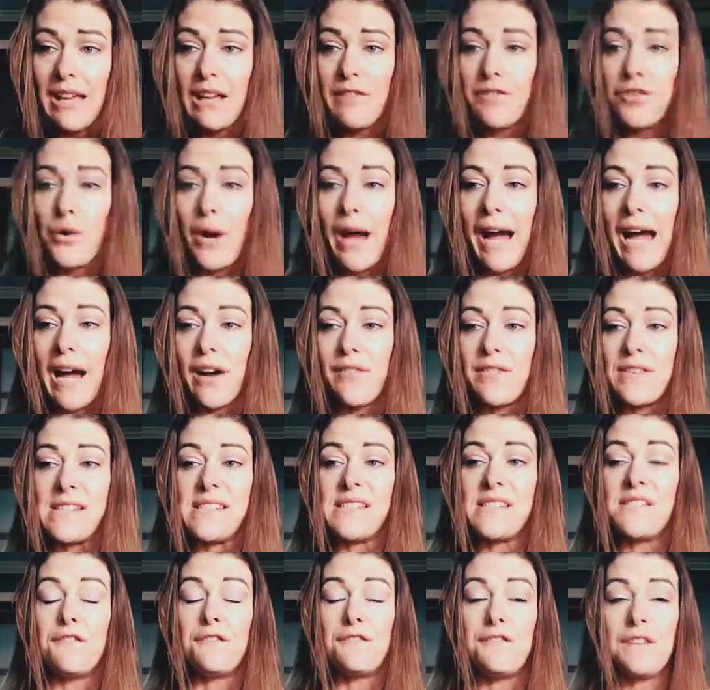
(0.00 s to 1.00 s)
if you have
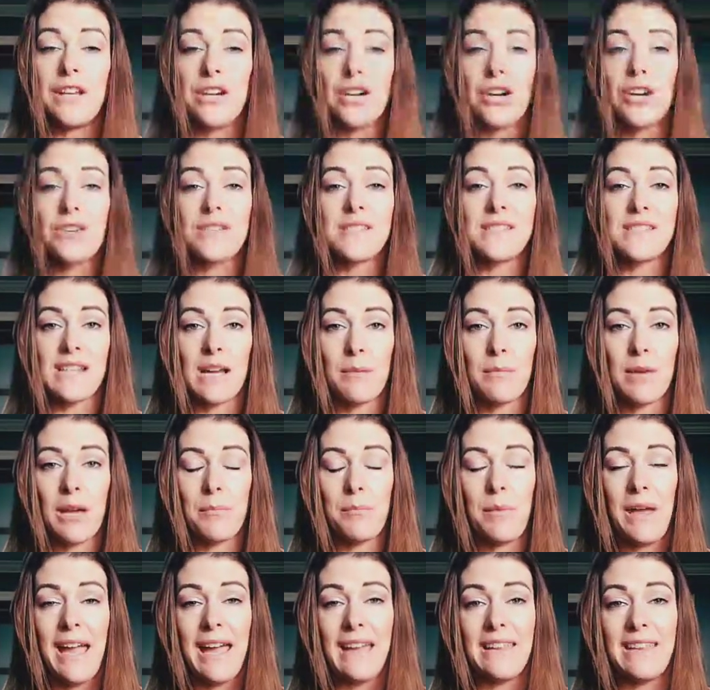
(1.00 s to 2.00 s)
severe
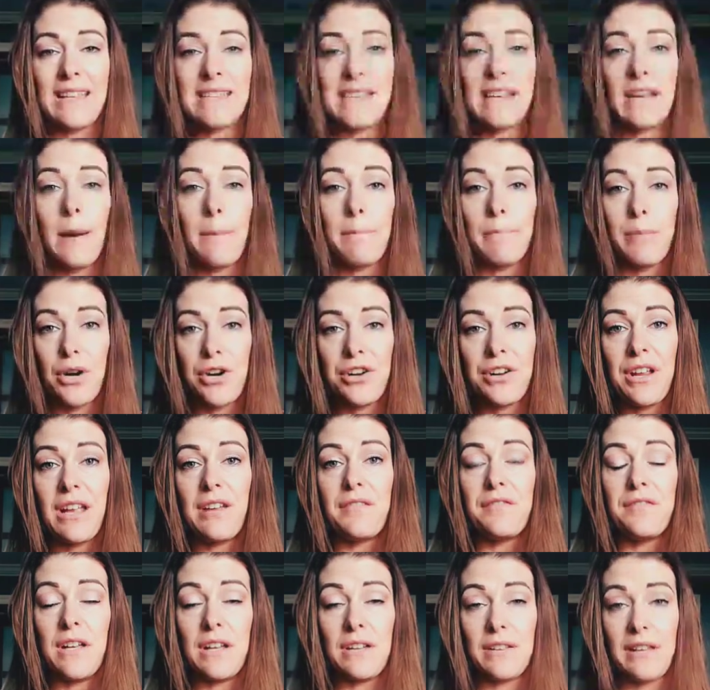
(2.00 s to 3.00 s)
stomach pain, that's like a
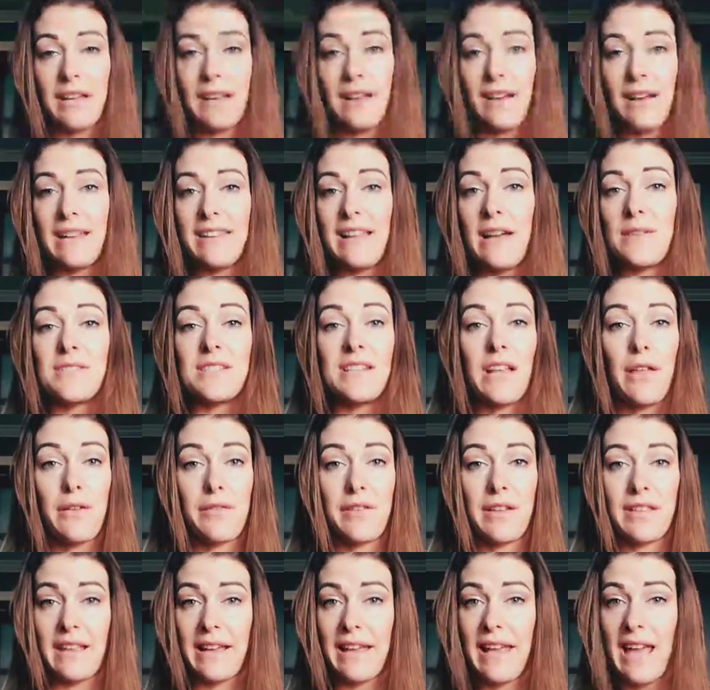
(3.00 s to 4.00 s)
burning feeling. And that was
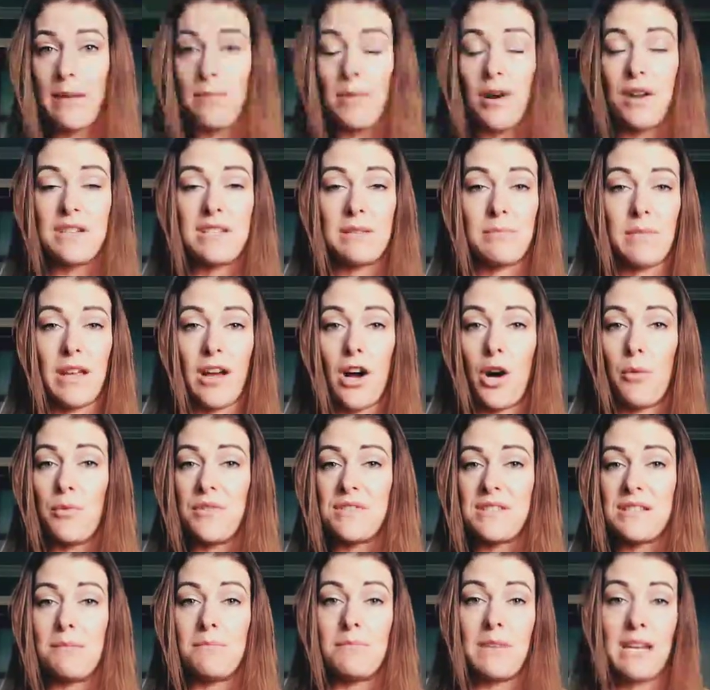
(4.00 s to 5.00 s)
another thing that came on to me
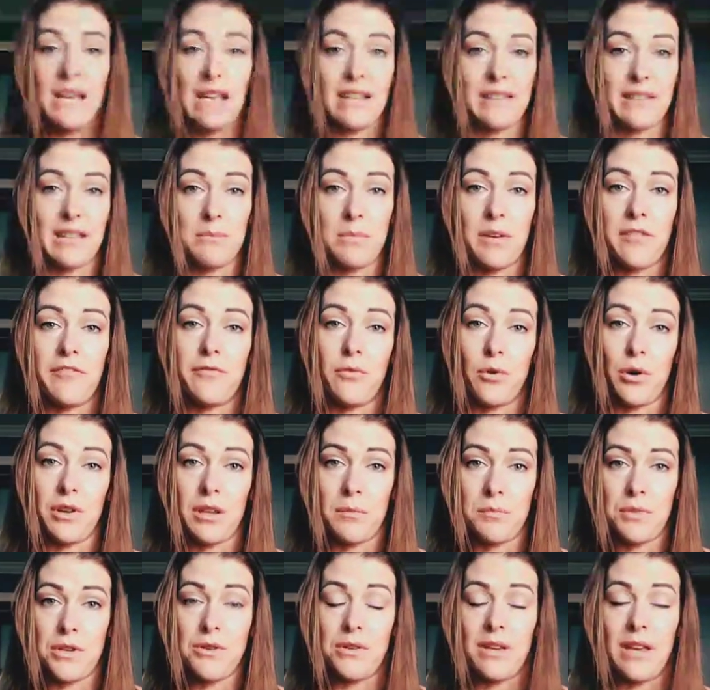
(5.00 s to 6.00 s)
almost immediately before
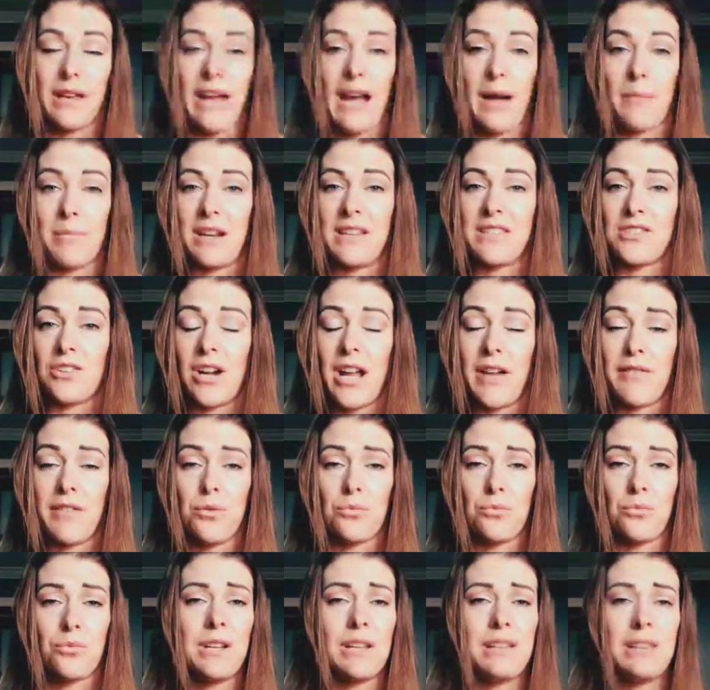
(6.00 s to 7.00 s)
the puking happened. I started
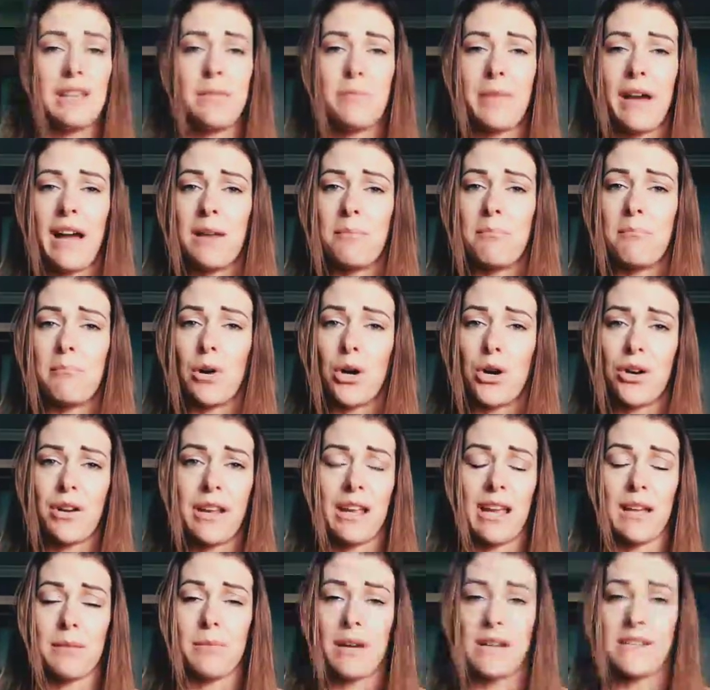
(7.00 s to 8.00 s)
having really bad
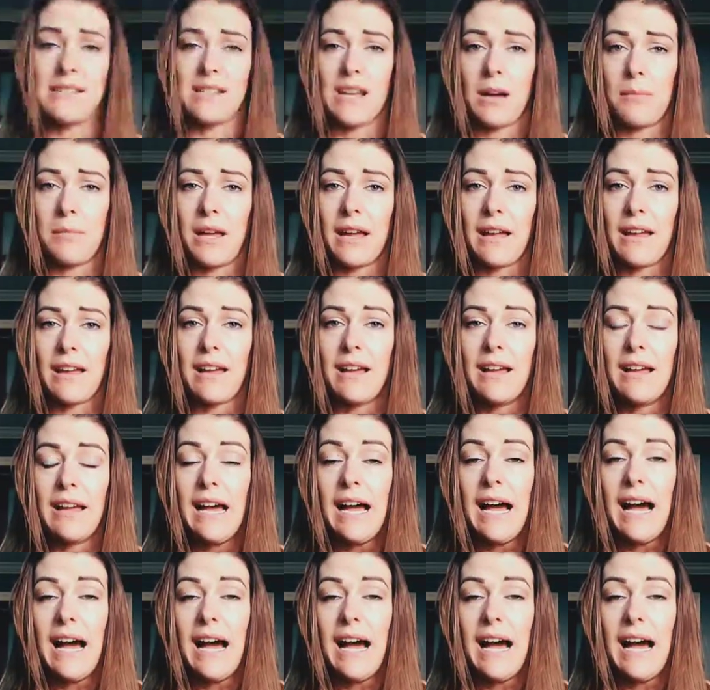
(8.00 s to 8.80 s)
burning in my stomach.